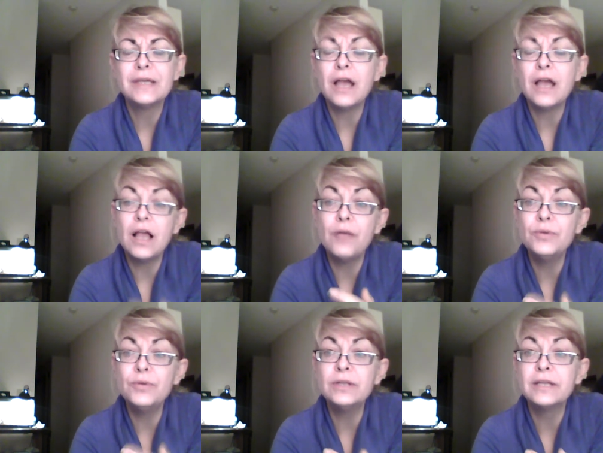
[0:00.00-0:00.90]
I'll
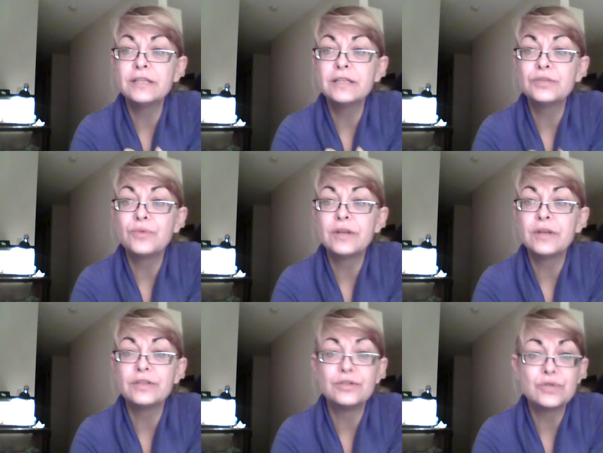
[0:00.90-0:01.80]
put a link to one of
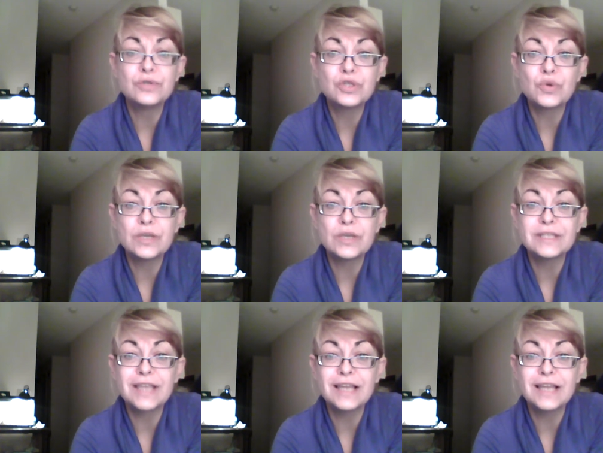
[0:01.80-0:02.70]
the news stories
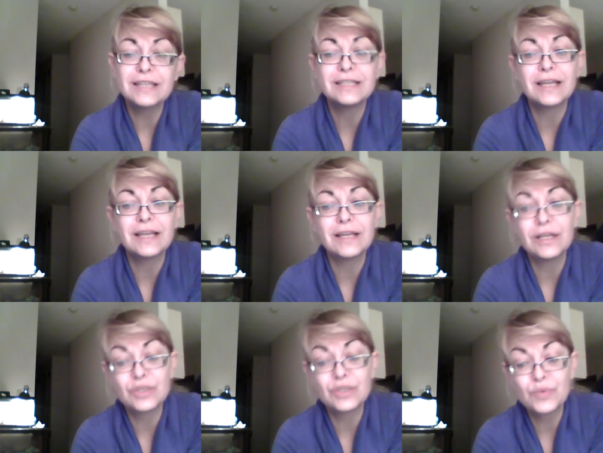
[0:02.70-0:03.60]
that uh, a
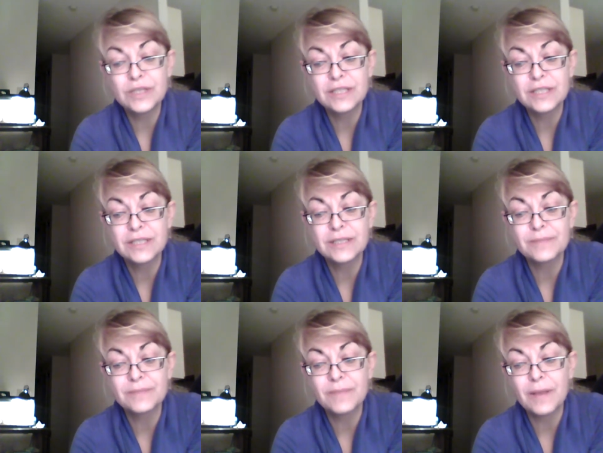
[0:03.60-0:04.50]
Swiss